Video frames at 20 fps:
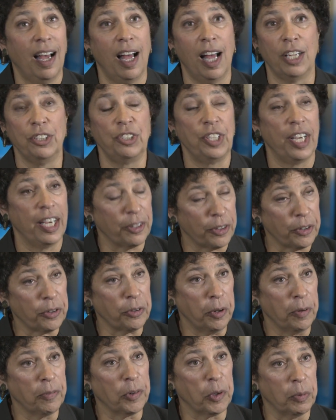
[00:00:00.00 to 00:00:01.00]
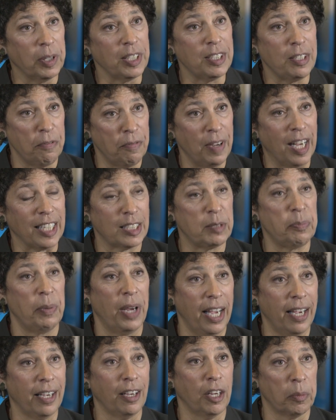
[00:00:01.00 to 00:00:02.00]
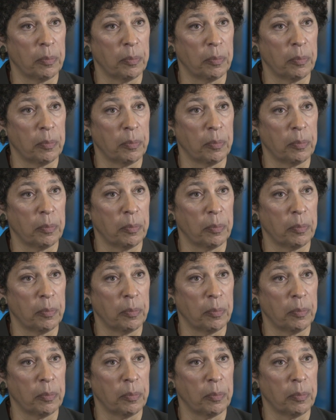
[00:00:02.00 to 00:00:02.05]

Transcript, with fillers: Uh, J. Edgar Hoover was in fact spying